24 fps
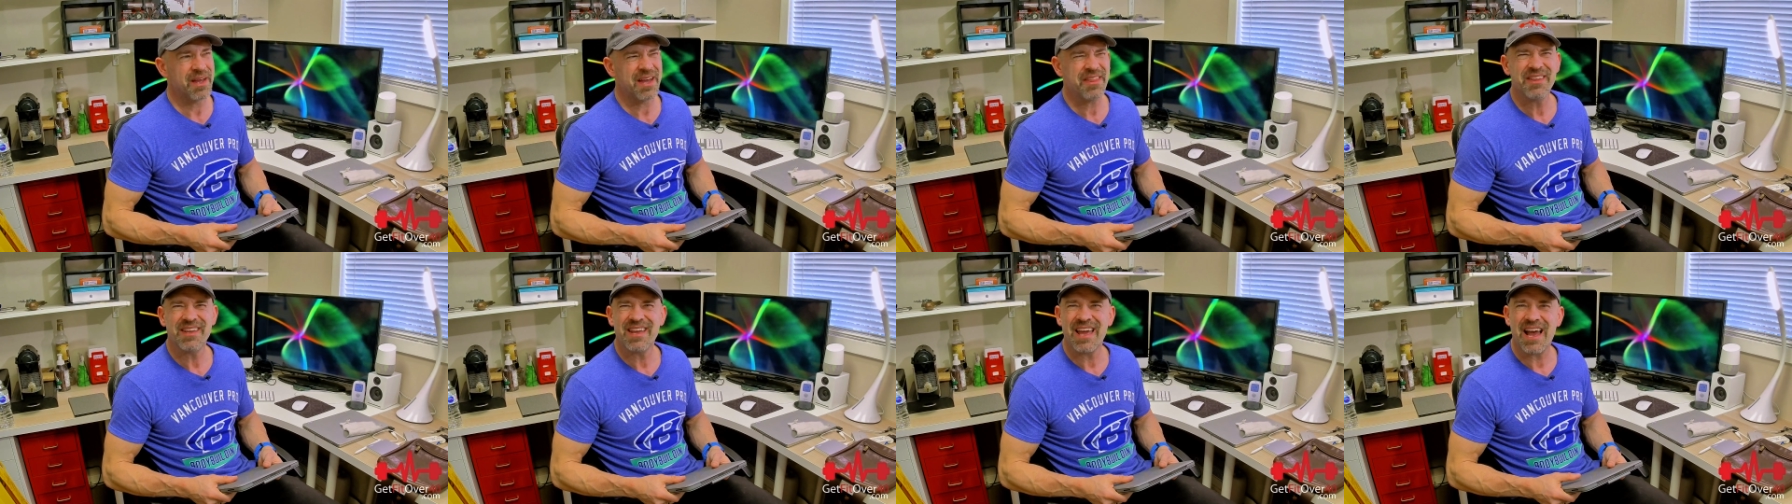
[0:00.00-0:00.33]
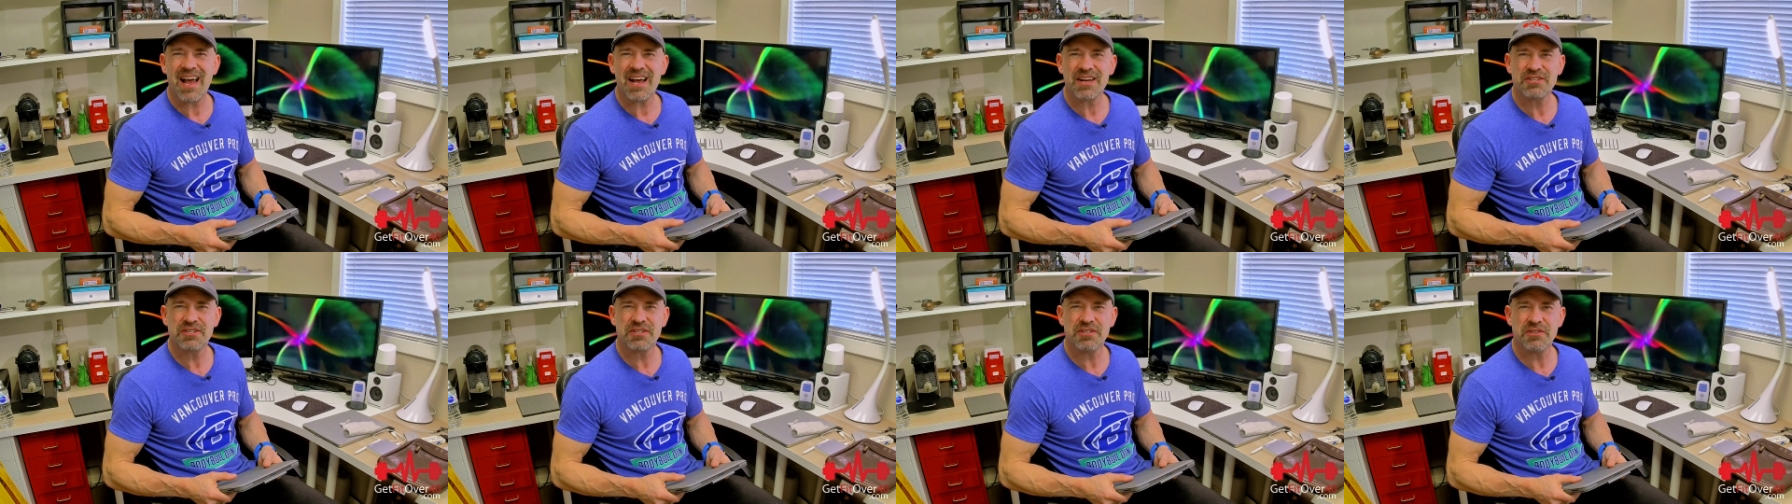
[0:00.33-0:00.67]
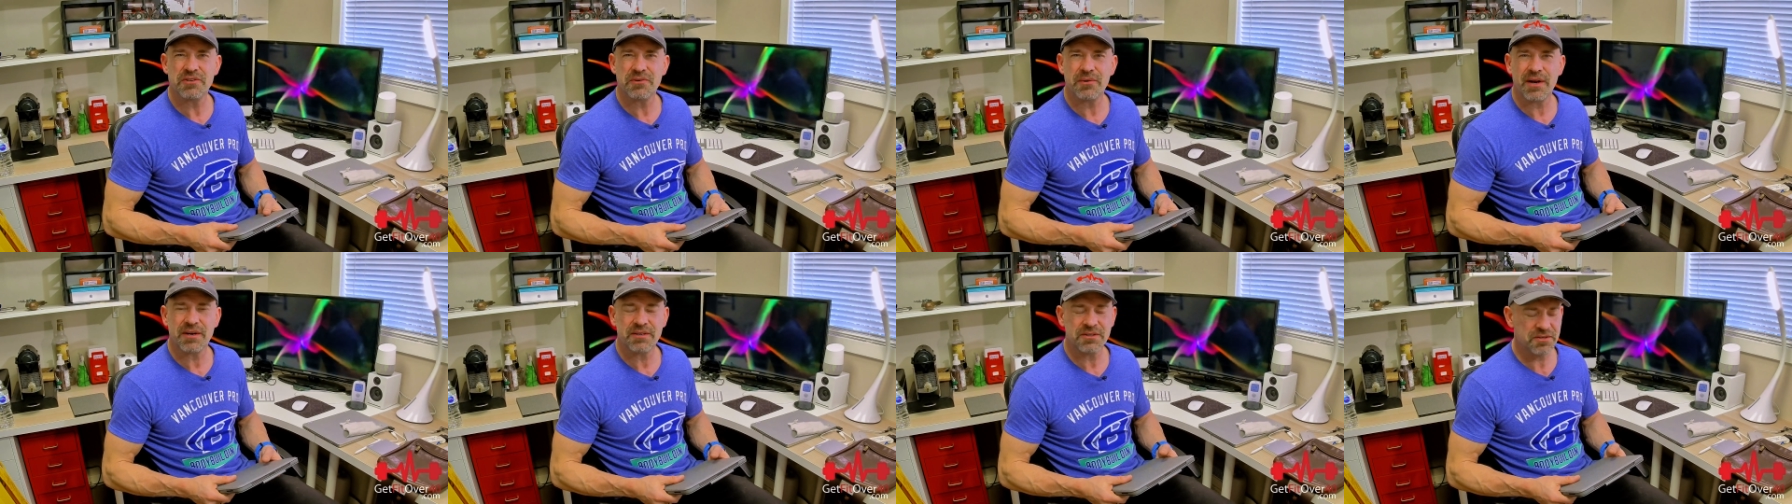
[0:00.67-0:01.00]
I think Action
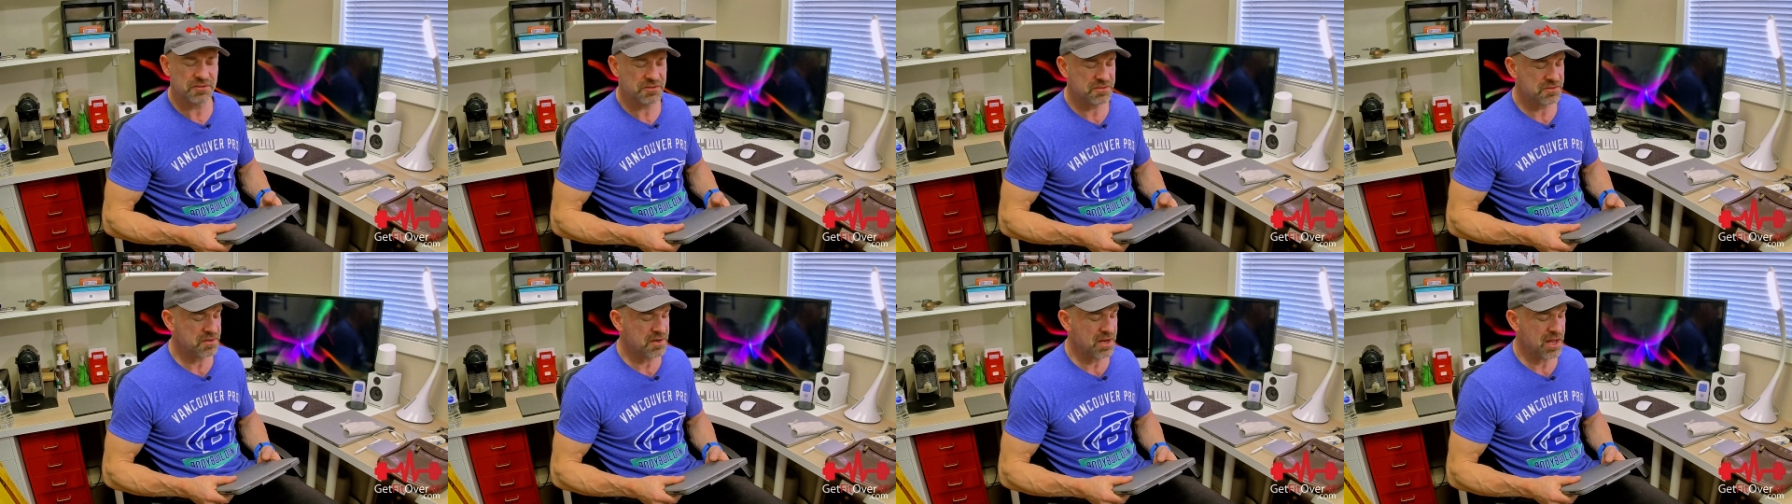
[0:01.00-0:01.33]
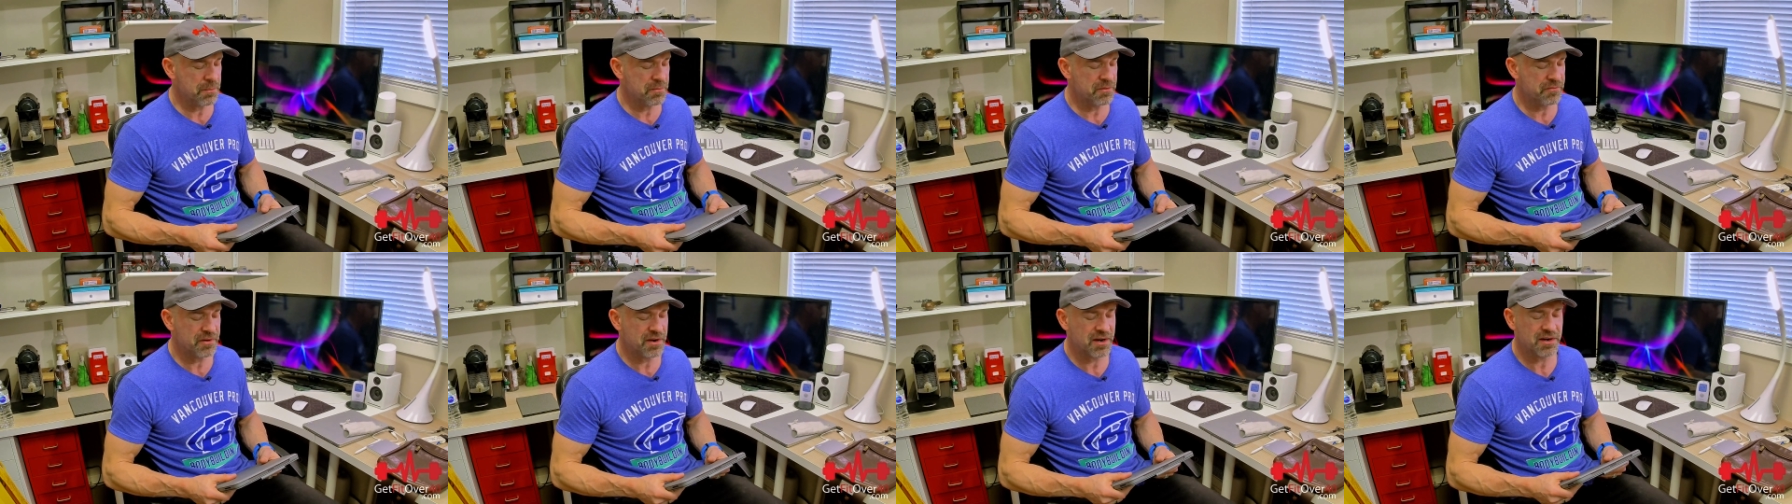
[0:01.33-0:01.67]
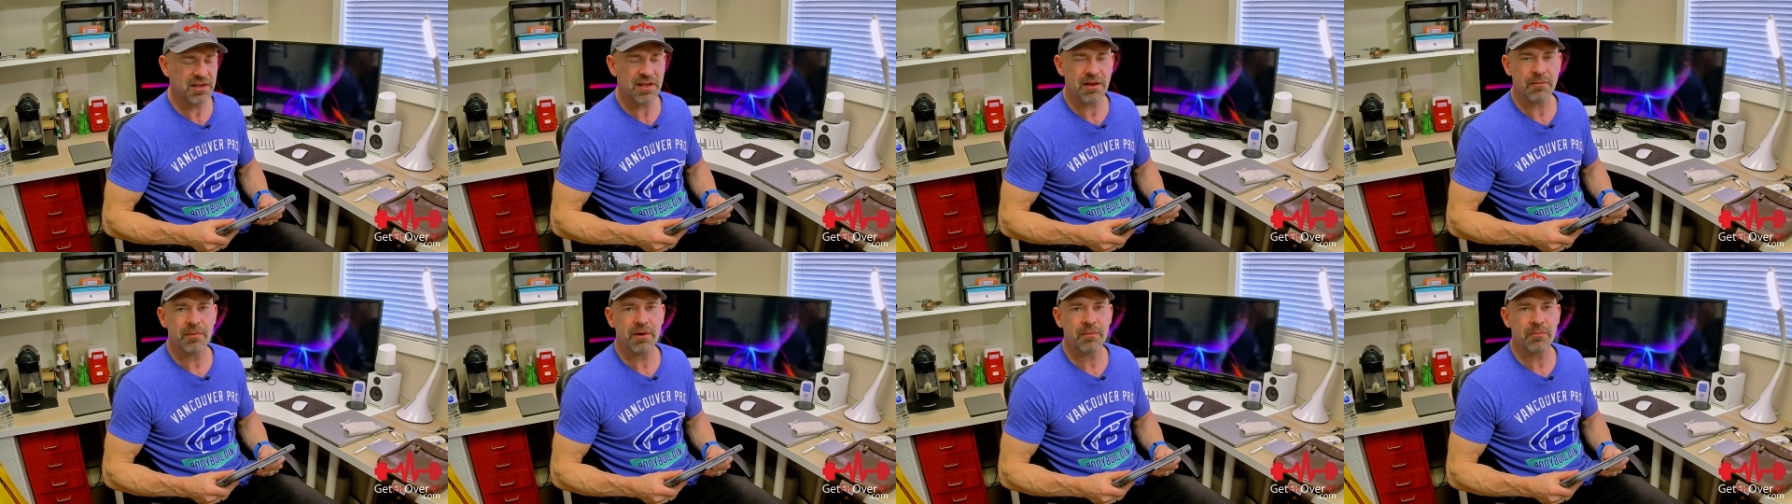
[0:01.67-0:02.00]
Director is the name of it. I
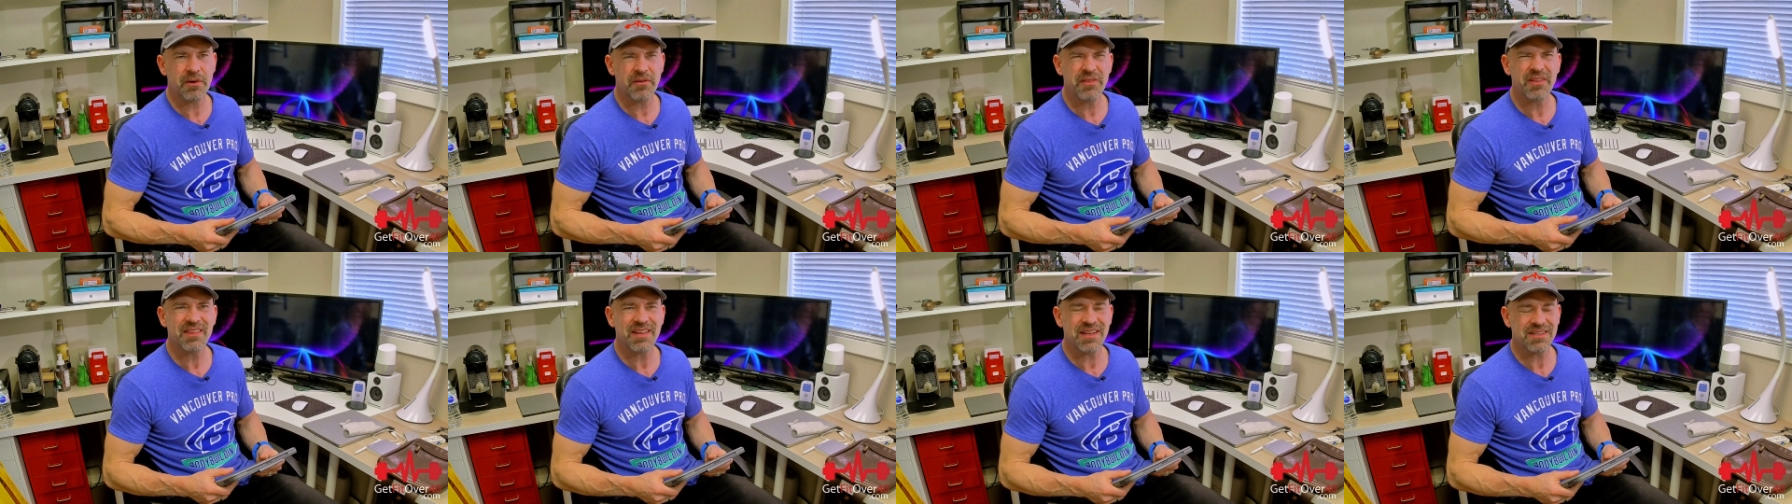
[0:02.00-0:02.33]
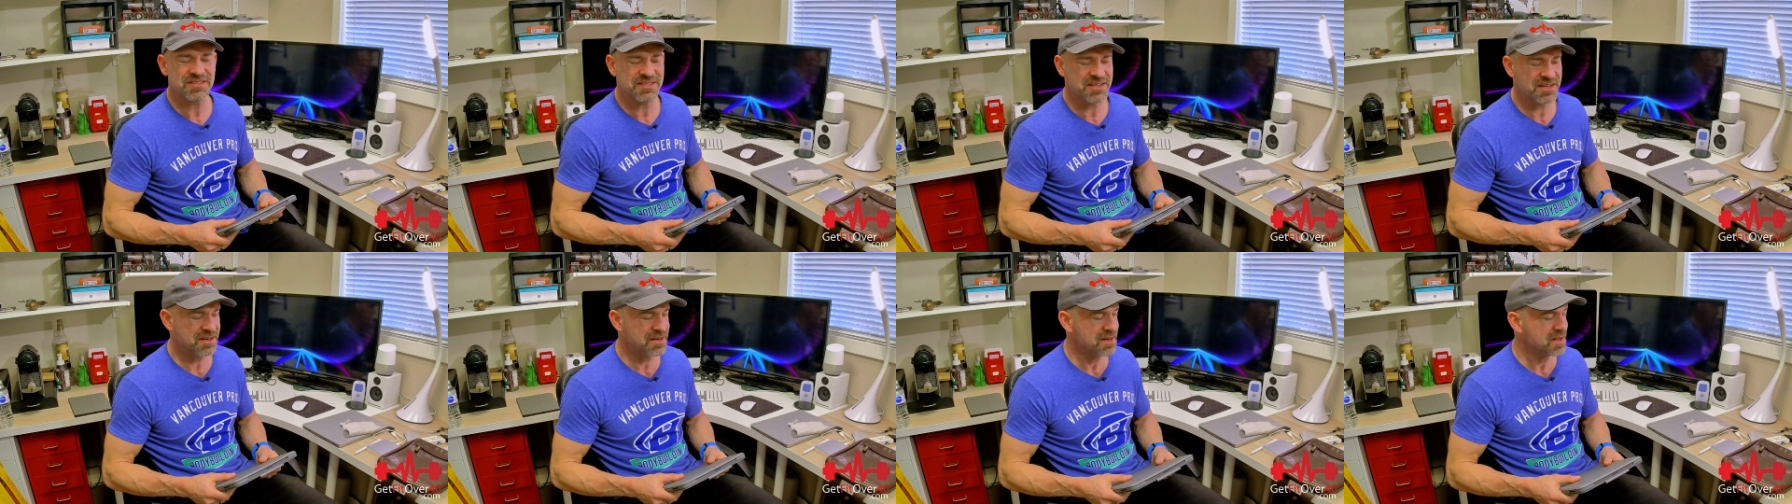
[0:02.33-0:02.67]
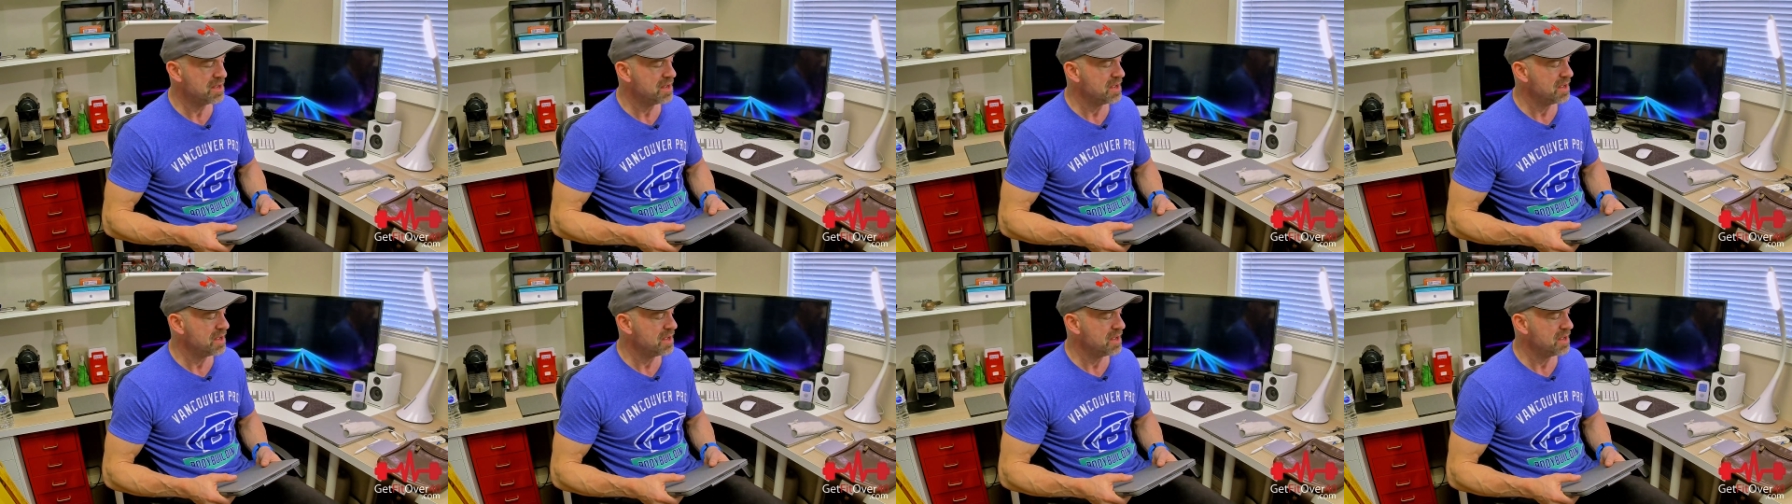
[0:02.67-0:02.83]
can't remember. I think that's it.